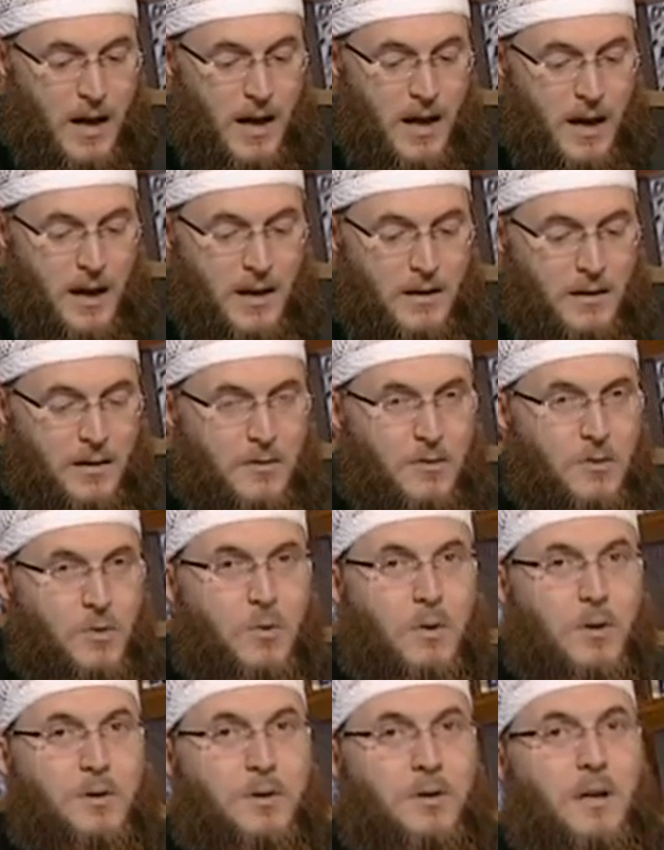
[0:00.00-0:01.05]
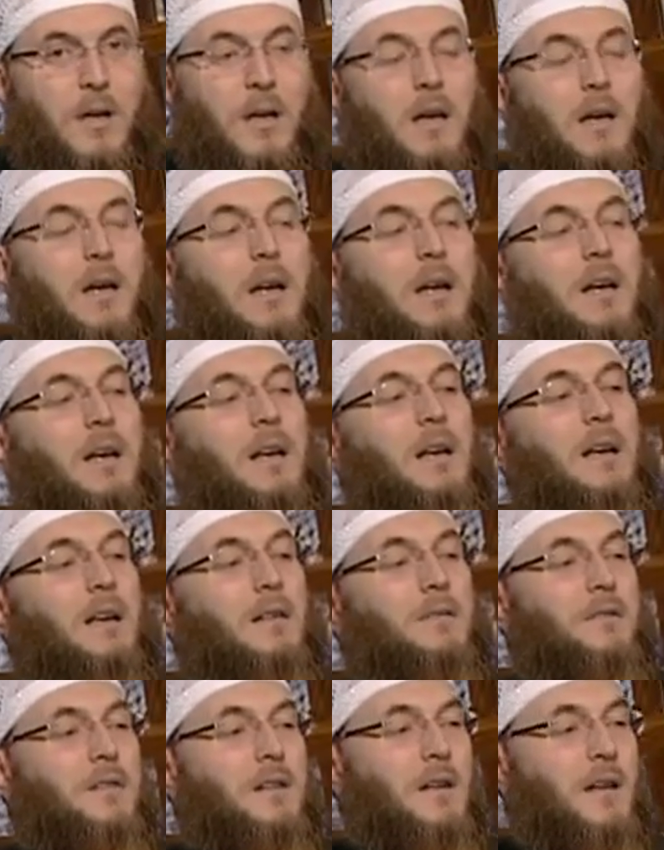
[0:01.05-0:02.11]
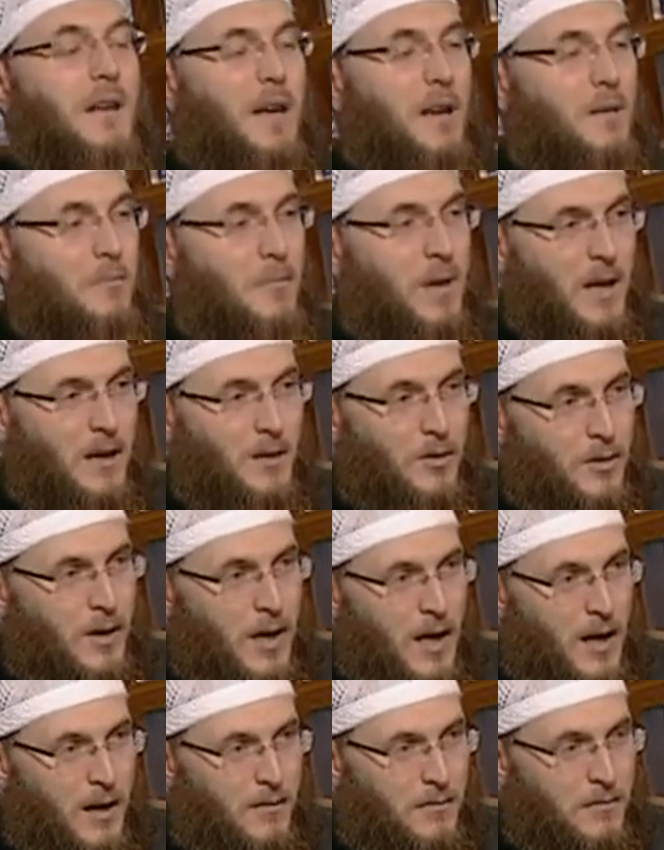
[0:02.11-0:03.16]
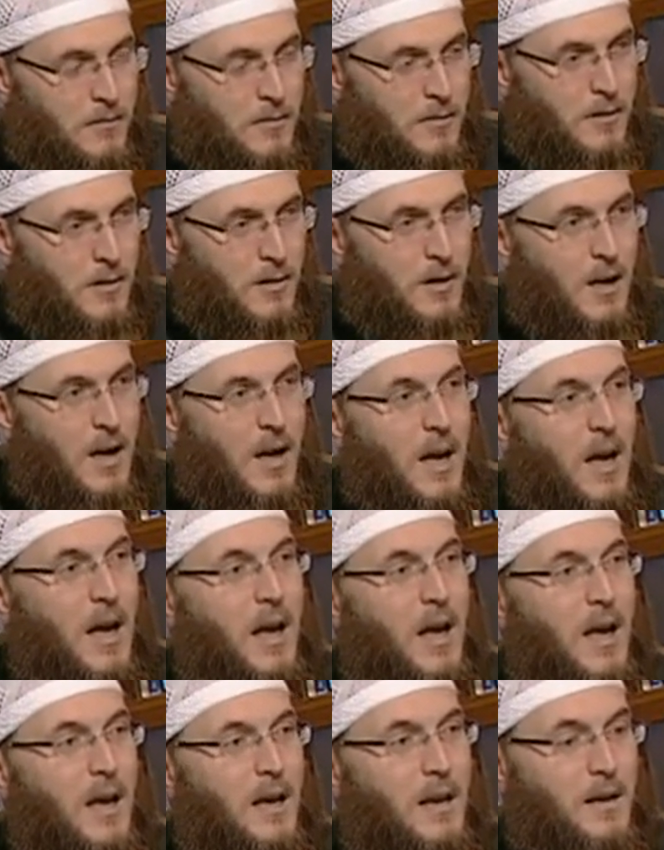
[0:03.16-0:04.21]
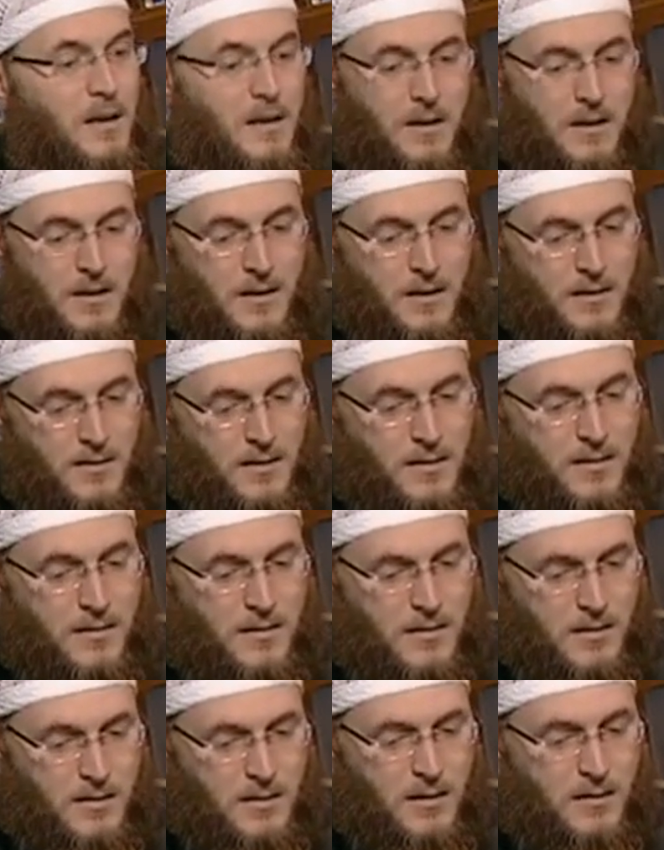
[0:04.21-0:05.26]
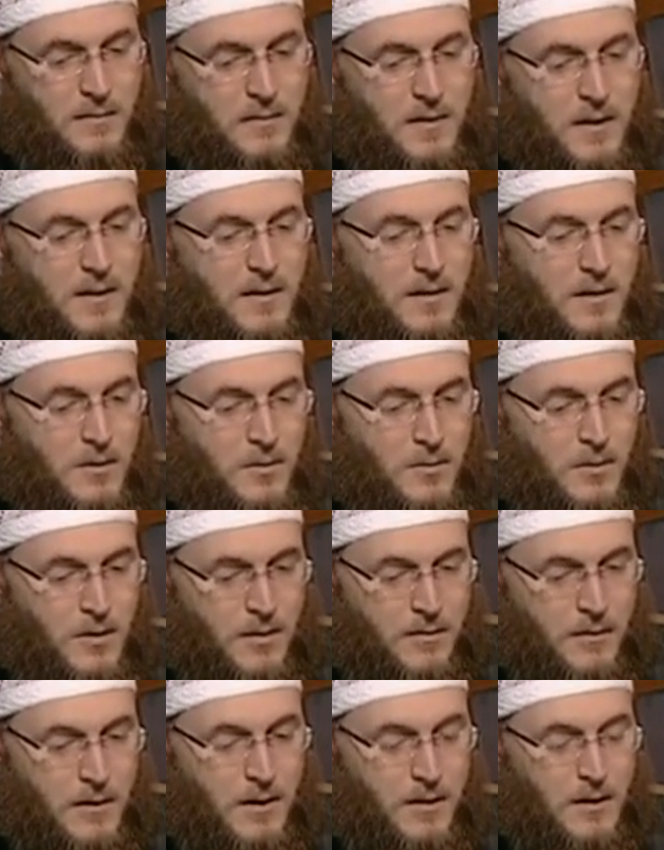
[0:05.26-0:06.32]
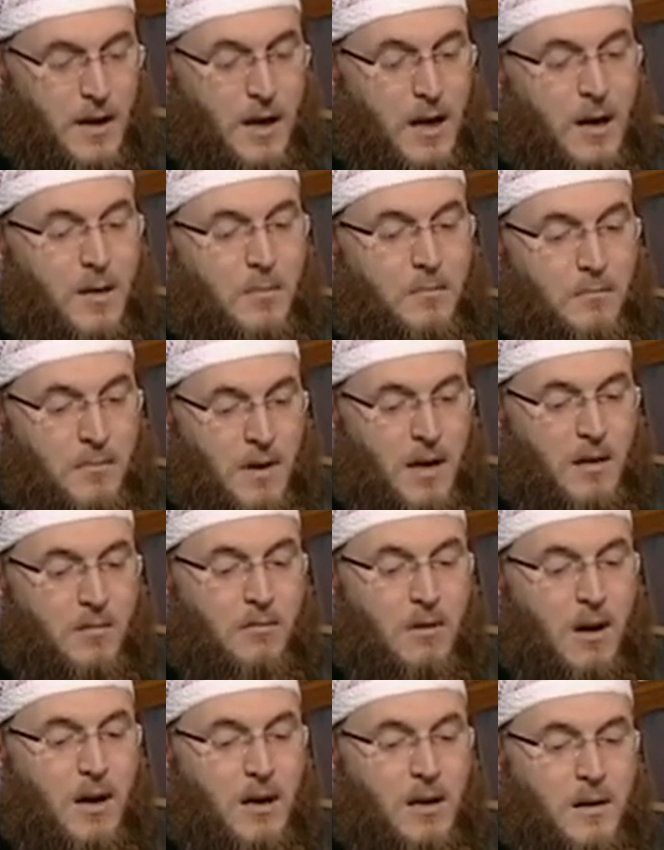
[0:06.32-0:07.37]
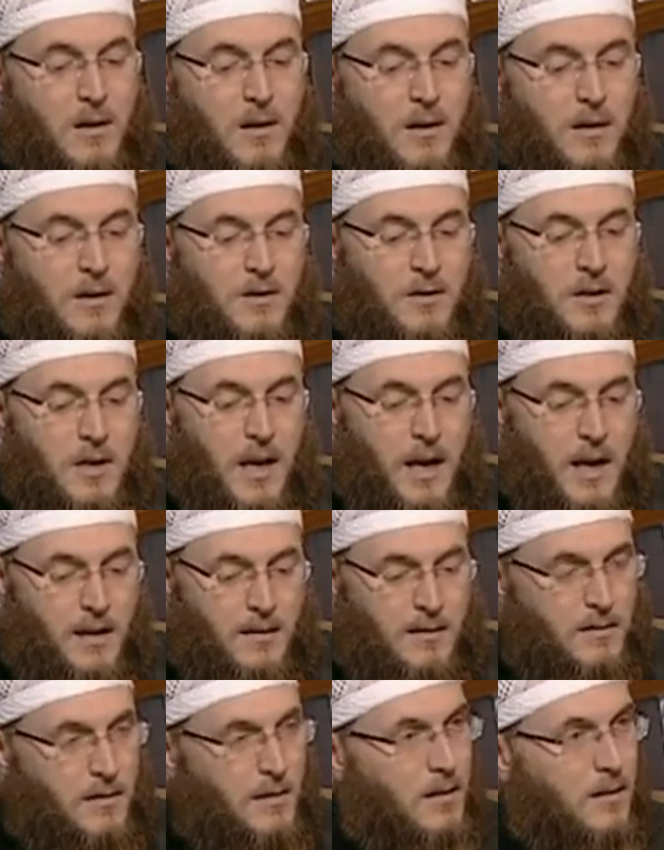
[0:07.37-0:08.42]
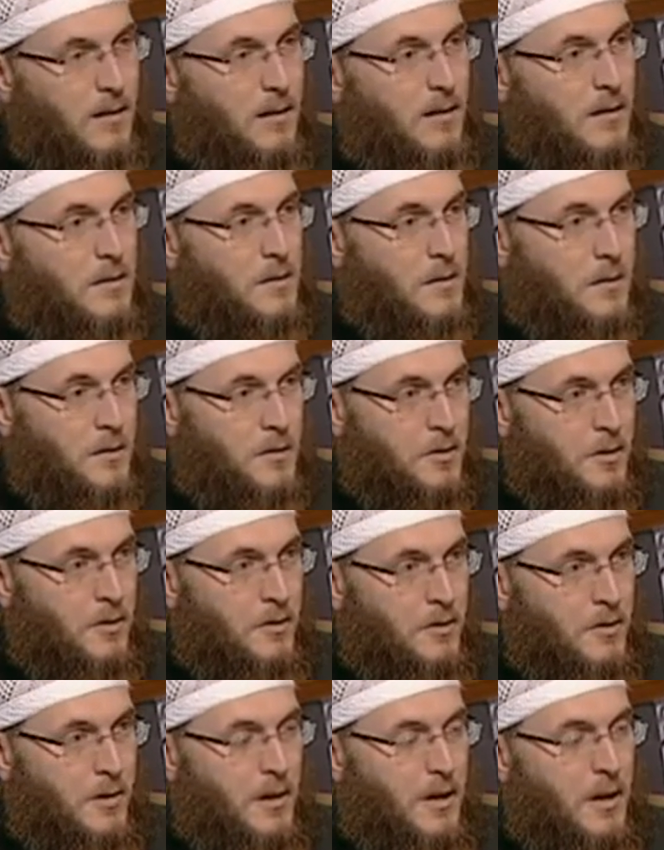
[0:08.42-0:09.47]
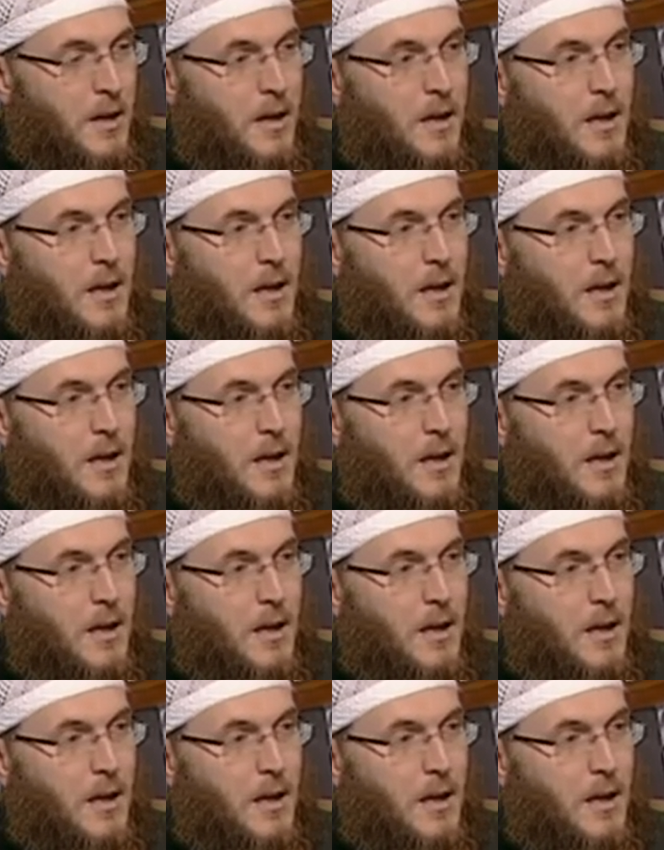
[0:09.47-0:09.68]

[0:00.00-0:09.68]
and she was wondering if she can make dua for her. And the sister herself is a new revert. Meanwhile, she has still her children,